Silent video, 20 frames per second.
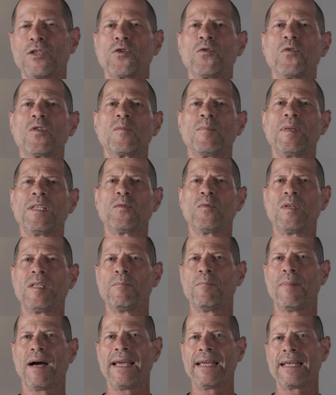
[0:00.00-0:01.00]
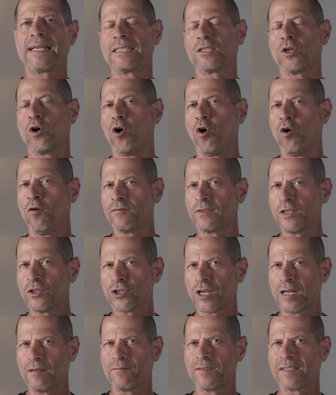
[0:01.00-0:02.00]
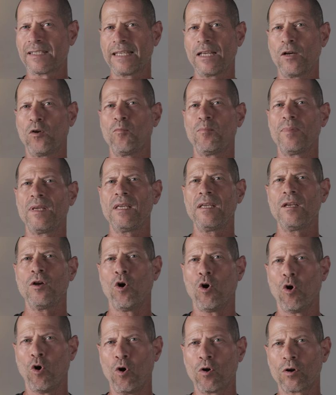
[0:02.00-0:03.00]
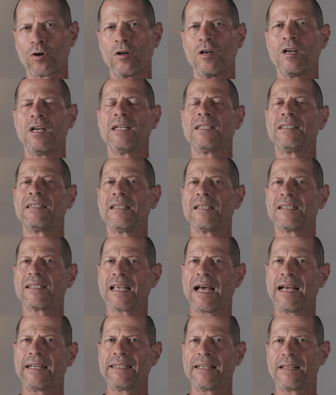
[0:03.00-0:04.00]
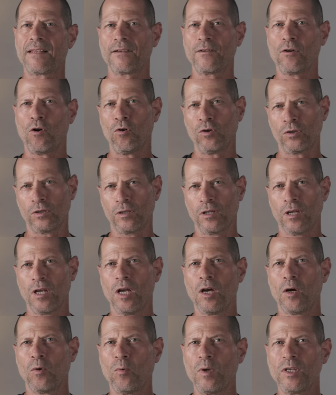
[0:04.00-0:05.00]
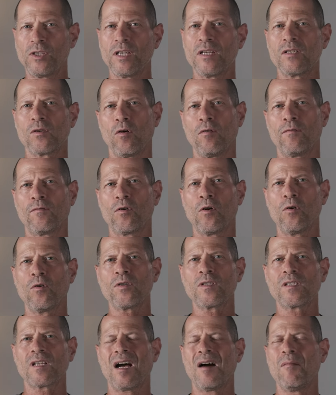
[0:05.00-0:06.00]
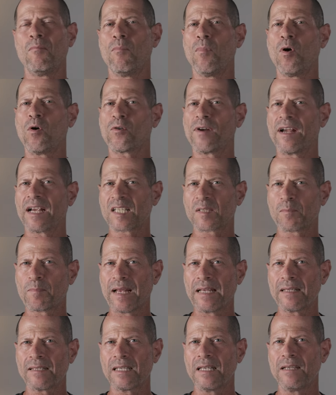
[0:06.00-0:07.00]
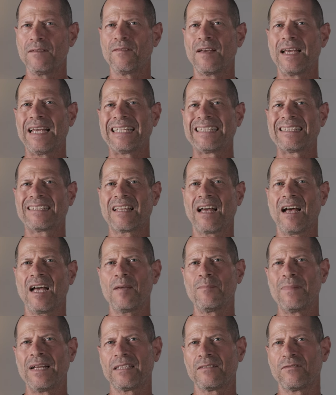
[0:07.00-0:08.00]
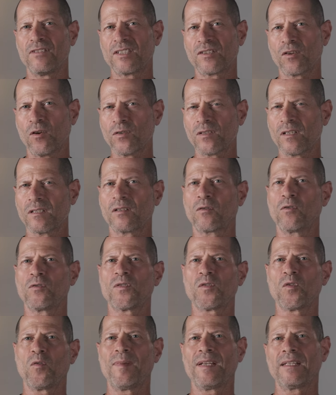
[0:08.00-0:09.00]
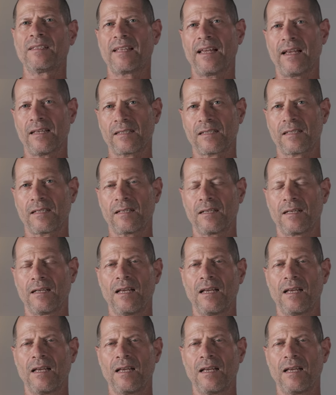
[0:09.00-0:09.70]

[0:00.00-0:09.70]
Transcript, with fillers: choose between buying an off-the-shelf COB or designing their own, which is of course a more expensive and time and resources consuming task.